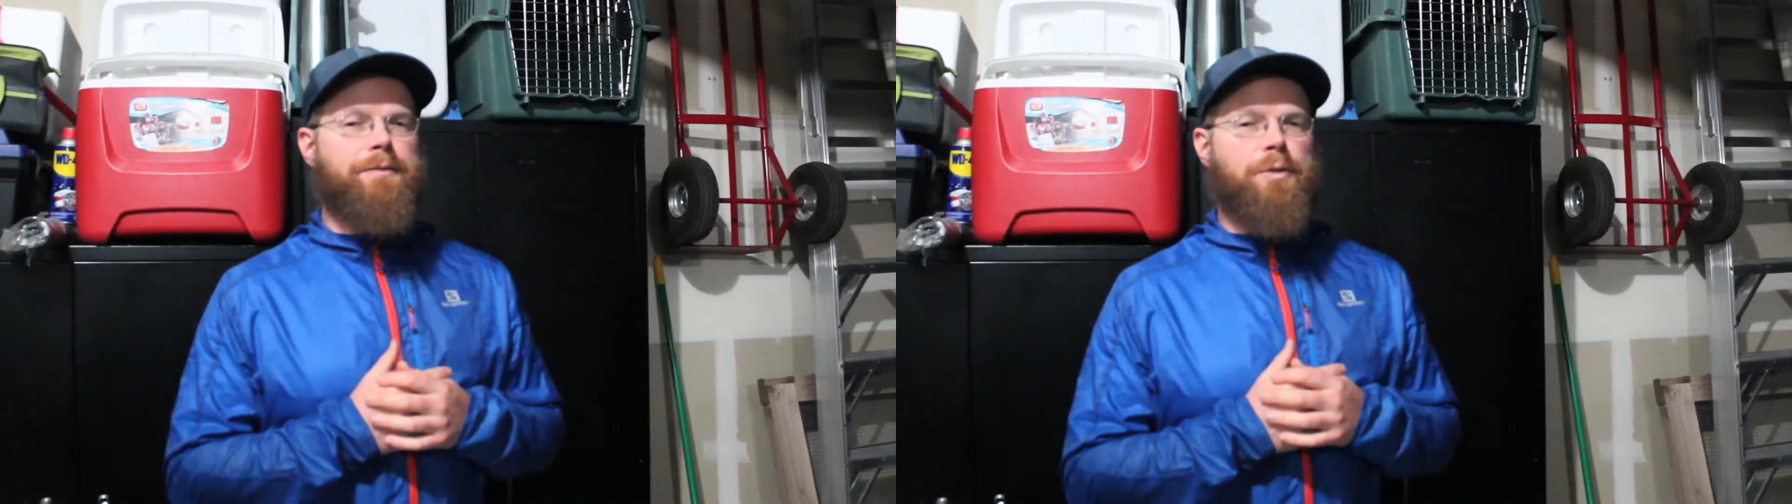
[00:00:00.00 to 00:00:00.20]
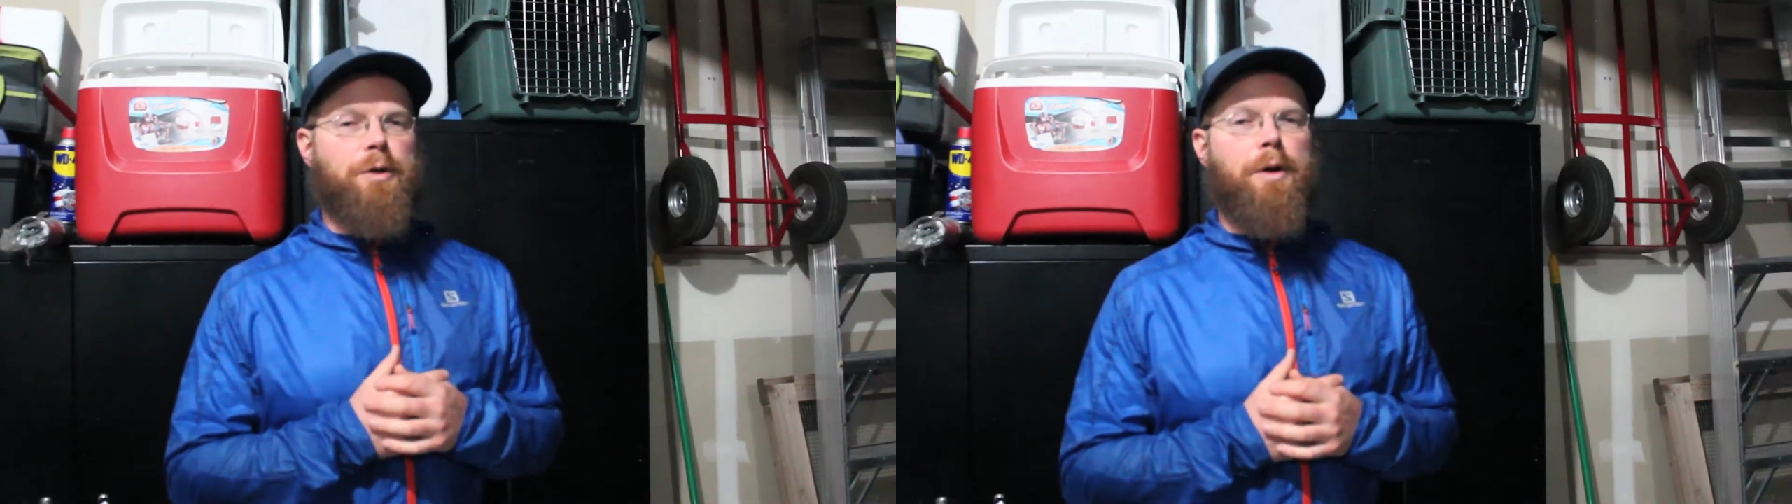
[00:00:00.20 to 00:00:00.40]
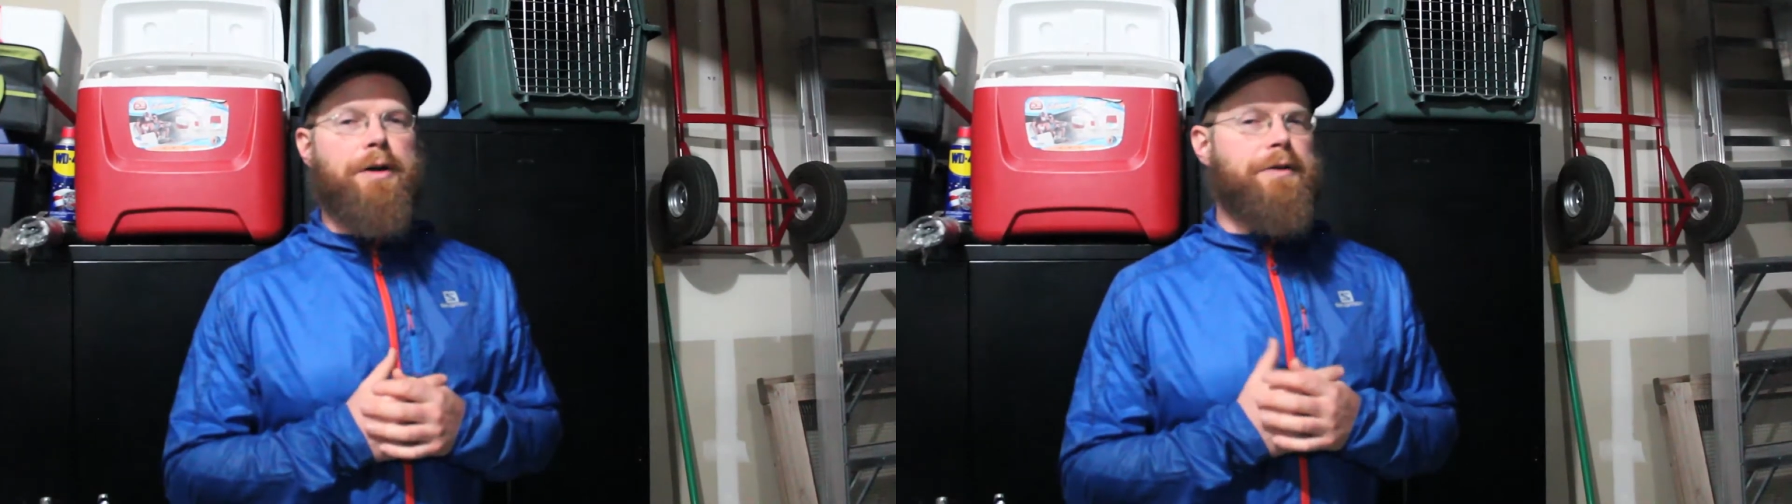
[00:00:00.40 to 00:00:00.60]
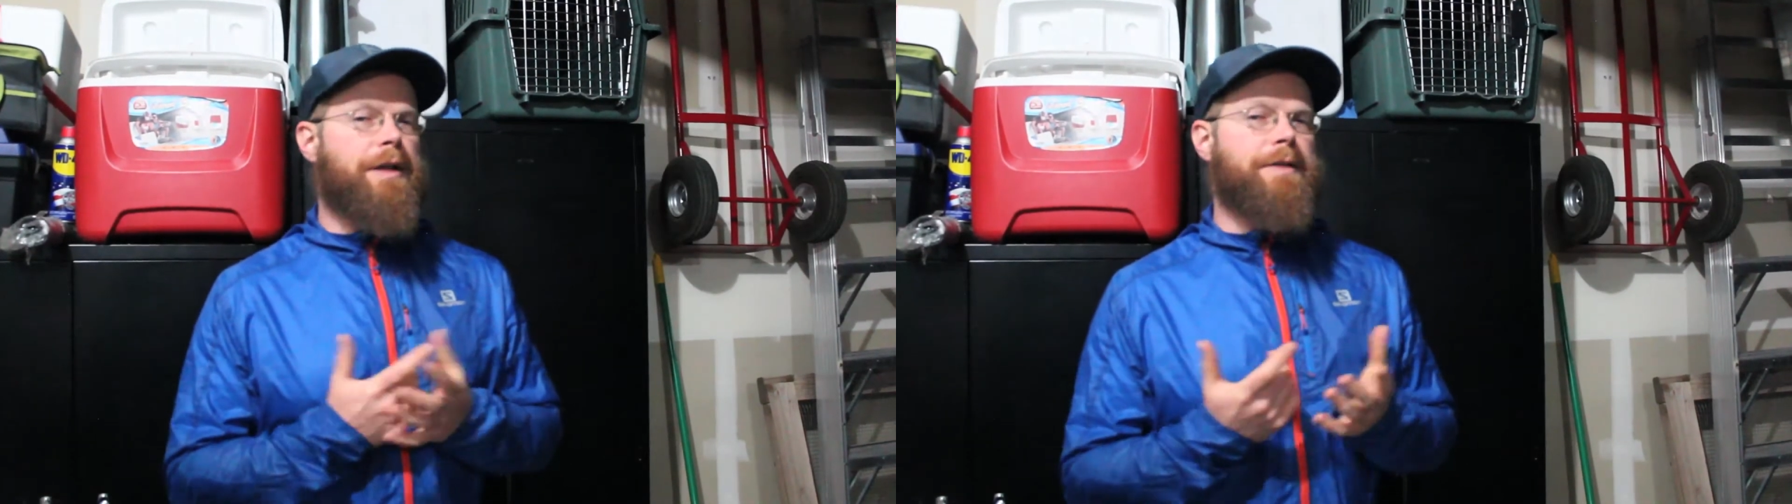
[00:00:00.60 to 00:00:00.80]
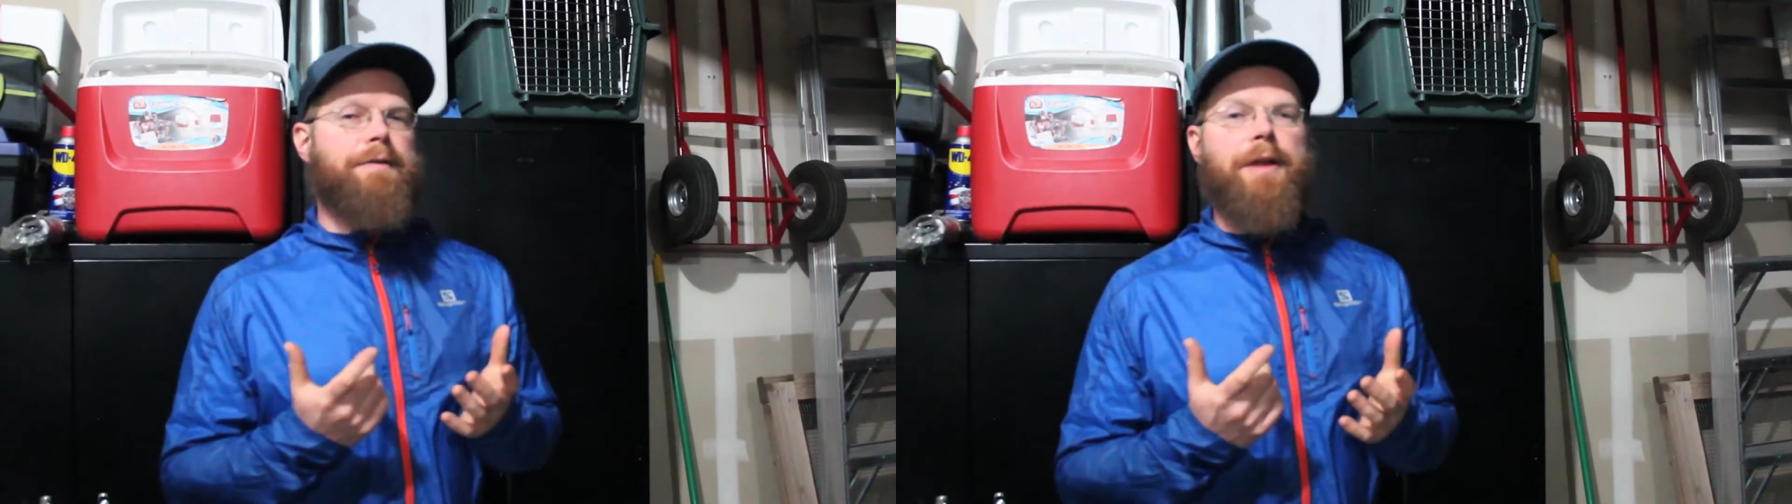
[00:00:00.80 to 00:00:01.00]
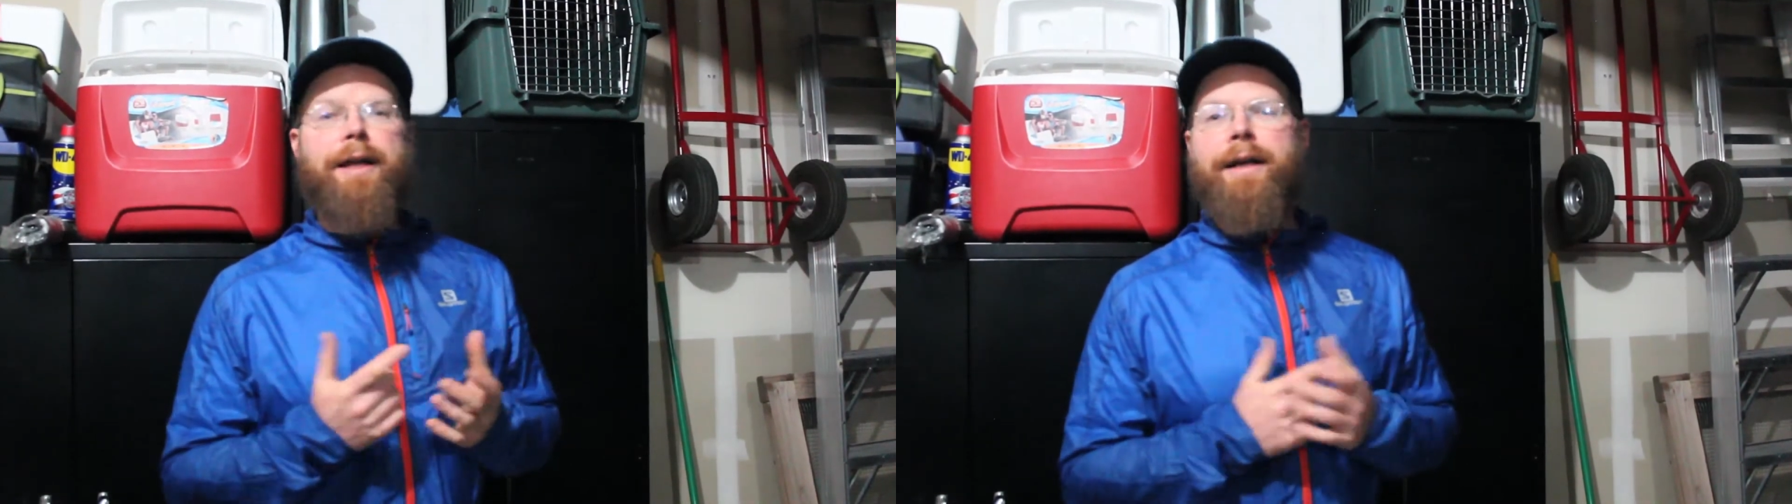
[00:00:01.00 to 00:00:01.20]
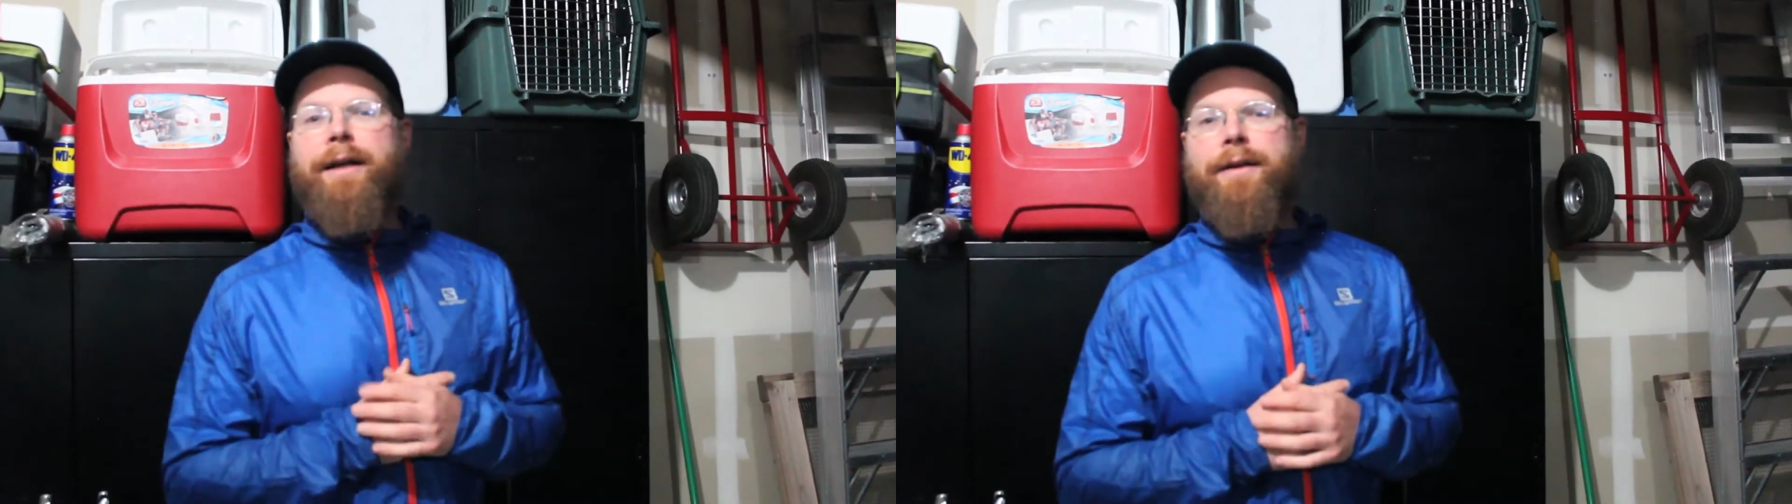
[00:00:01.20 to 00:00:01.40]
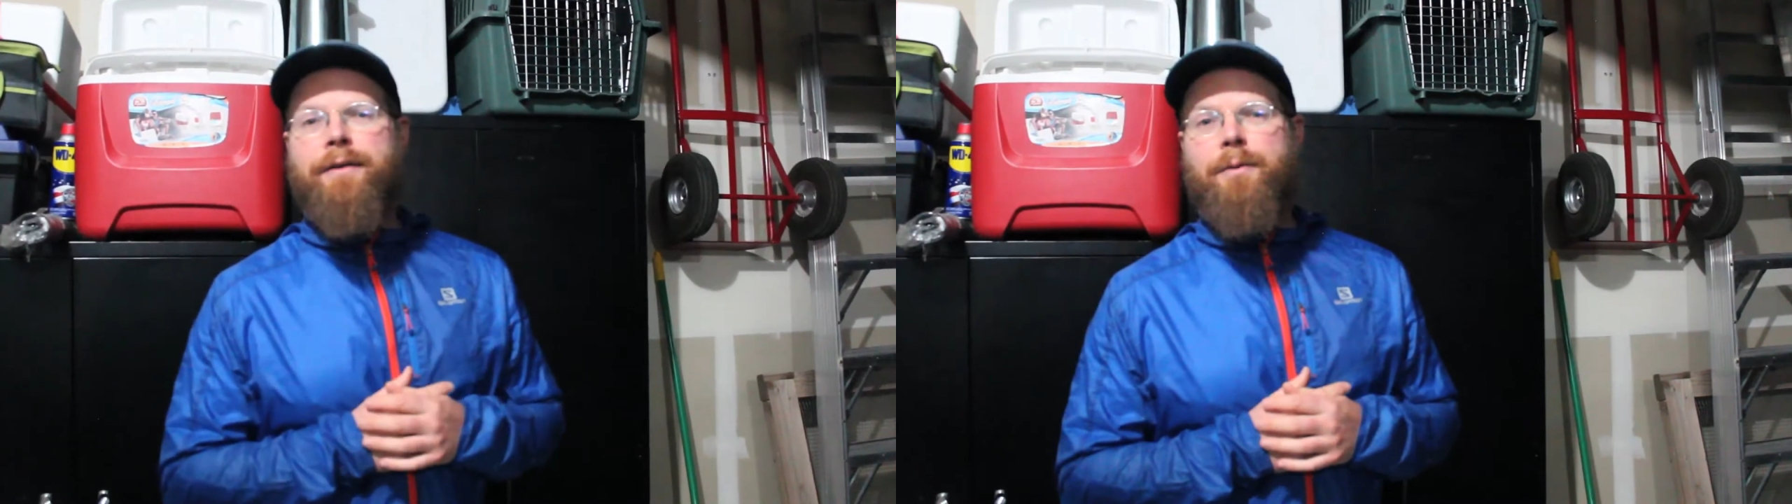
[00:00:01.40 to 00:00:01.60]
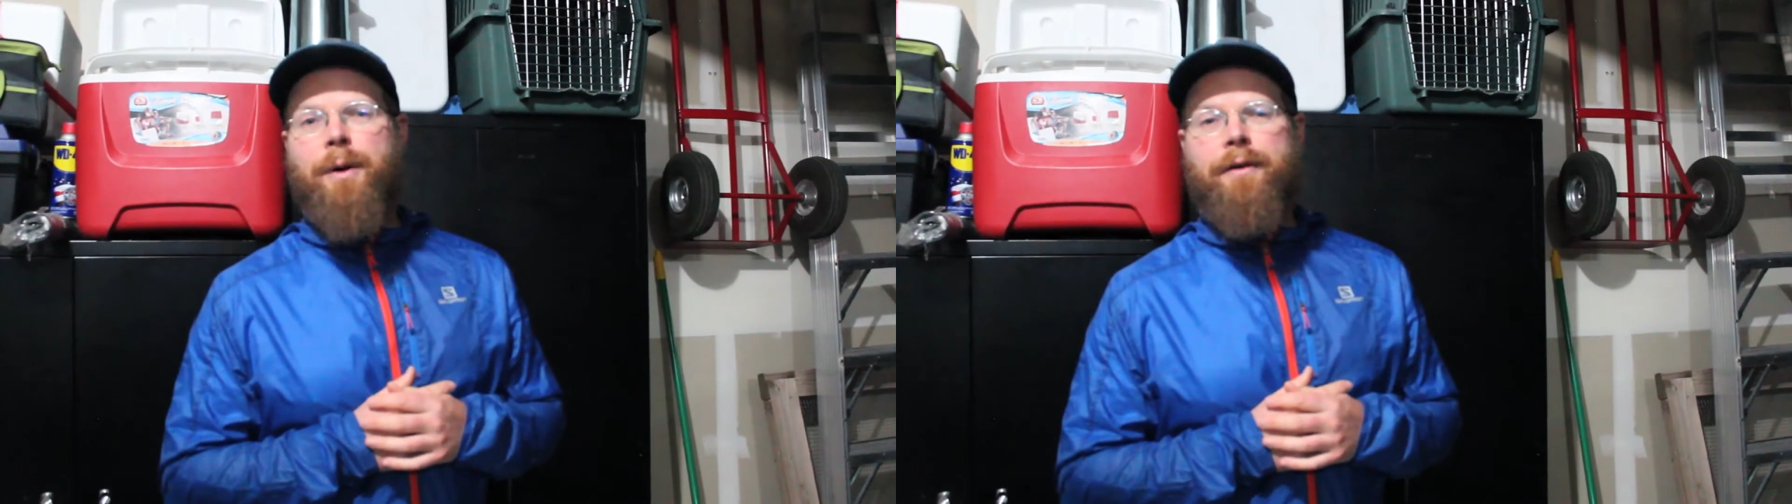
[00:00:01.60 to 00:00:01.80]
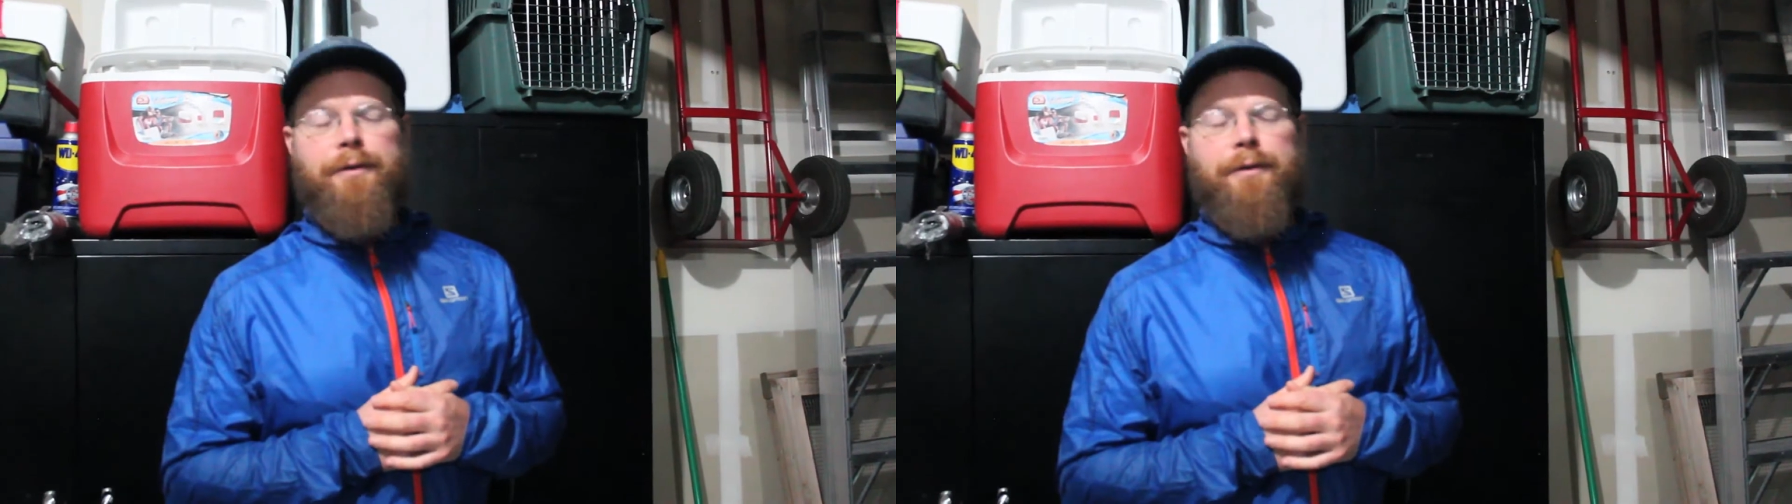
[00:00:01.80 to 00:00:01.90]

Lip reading: requires lots of lighting as well.